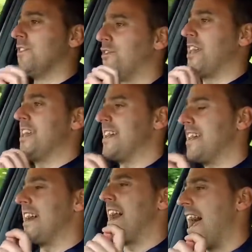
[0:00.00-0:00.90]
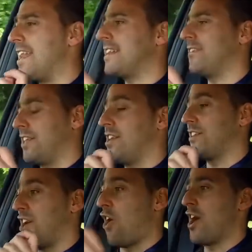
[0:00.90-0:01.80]
the
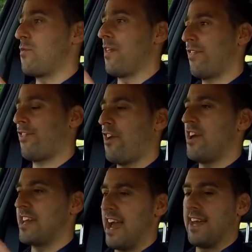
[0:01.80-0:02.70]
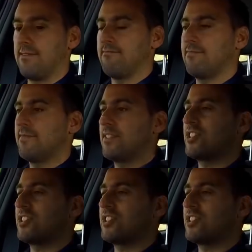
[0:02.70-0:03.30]
i30N